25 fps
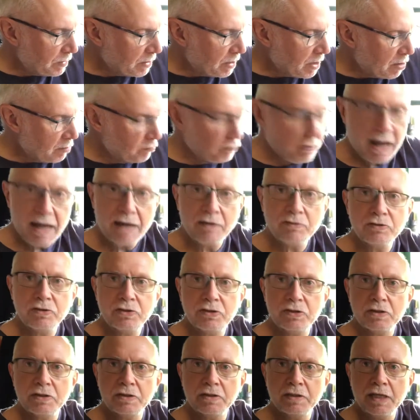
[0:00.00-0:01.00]

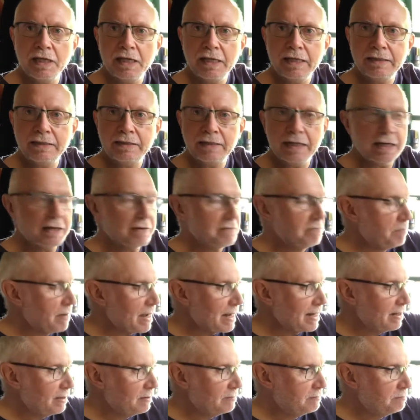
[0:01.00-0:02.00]
around the Second
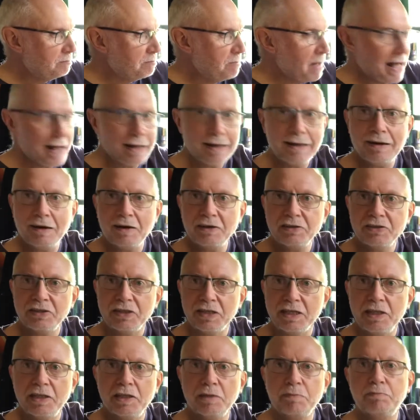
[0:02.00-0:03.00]
Battle of
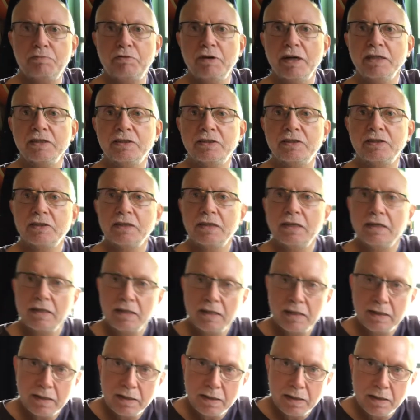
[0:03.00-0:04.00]
Benghazi, the Brits
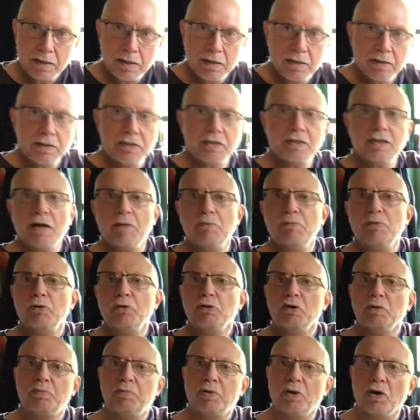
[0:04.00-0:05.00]

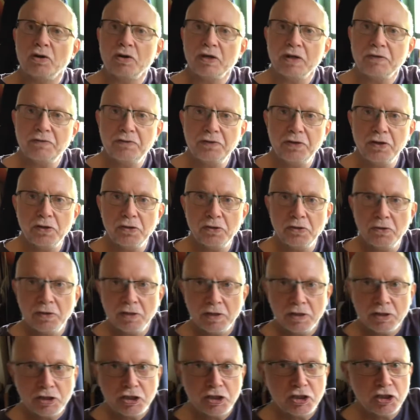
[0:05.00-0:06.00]
stumbled upon a few
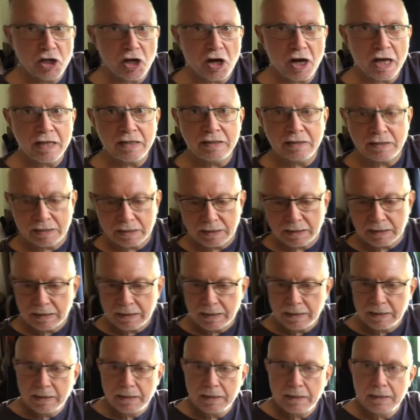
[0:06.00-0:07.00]
giant
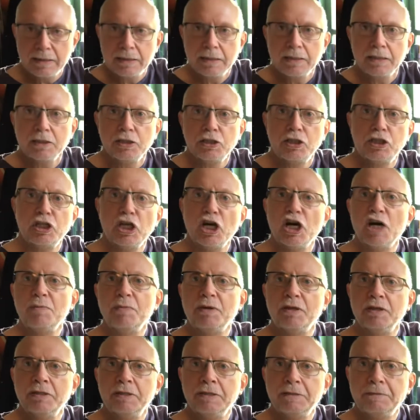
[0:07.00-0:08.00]

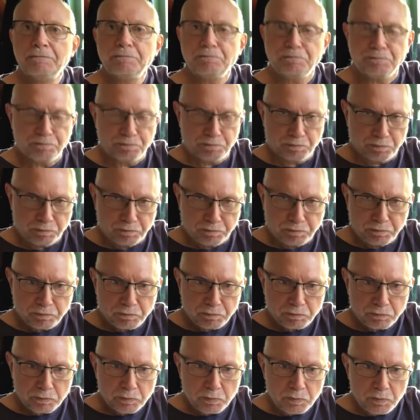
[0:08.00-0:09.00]
German
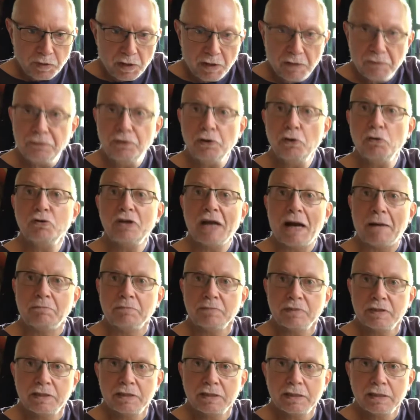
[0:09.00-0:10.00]
fuel
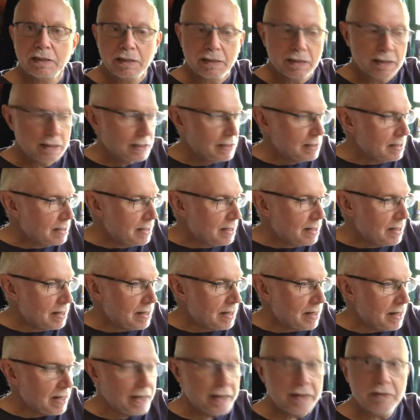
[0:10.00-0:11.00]
dumps.
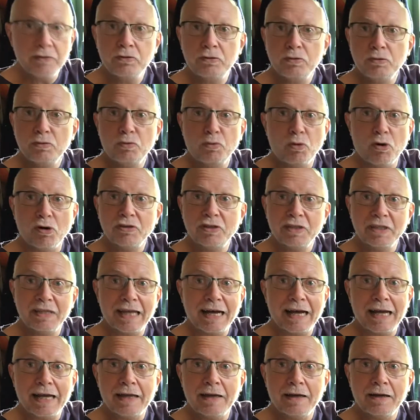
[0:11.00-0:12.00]
And what did
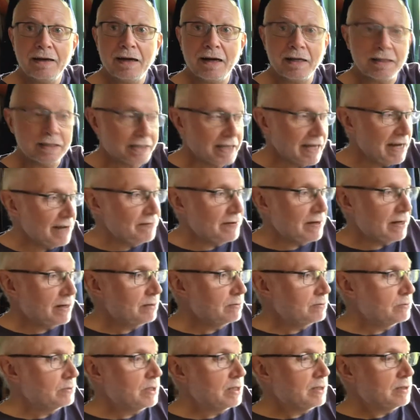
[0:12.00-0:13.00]
they uncover?
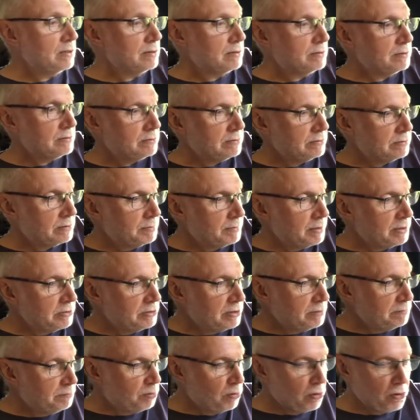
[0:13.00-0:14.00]
Well, the most
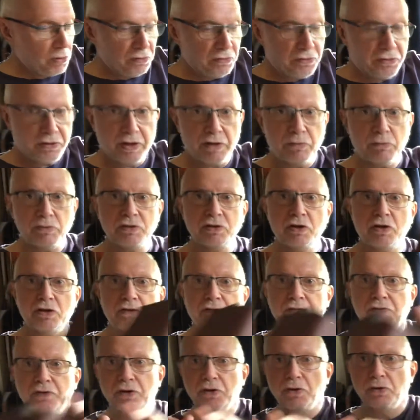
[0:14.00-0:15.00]
important thing was not the
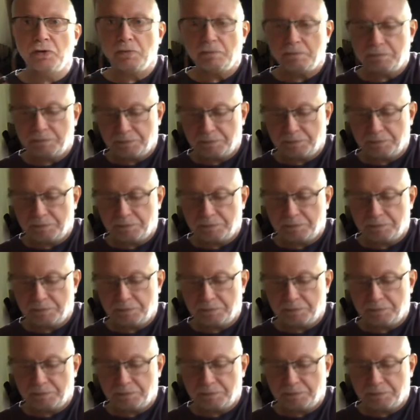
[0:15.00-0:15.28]
fuel.